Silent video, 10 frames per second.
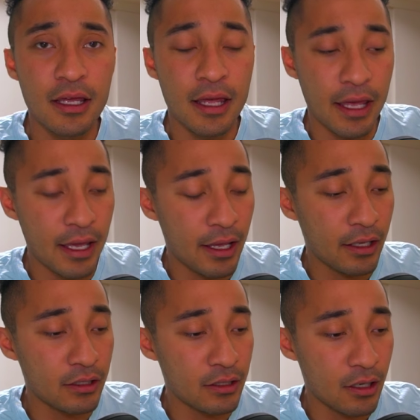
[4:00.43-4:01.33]

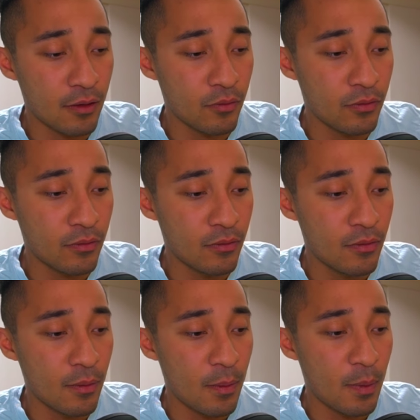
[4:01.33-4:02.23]
And
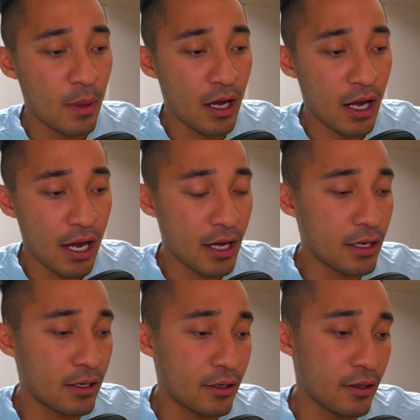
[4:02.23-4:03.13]

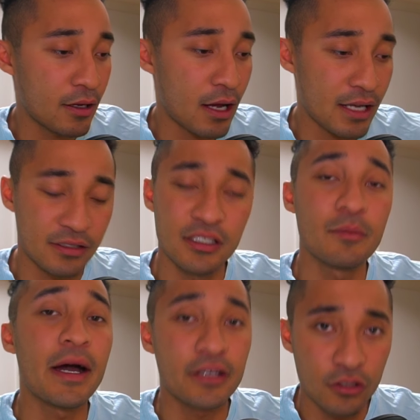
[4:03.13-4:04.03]
I send
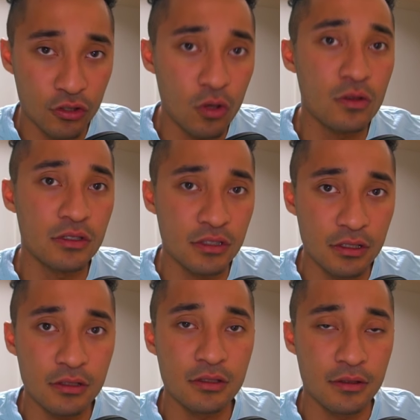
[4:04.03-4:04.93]
my
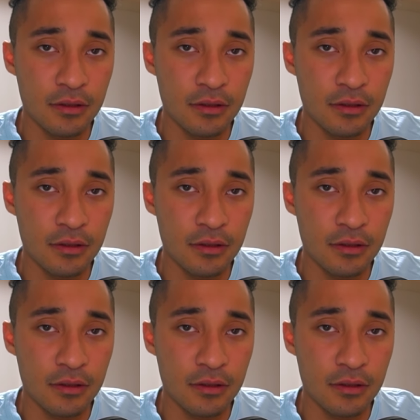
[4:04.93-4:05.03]
condolences.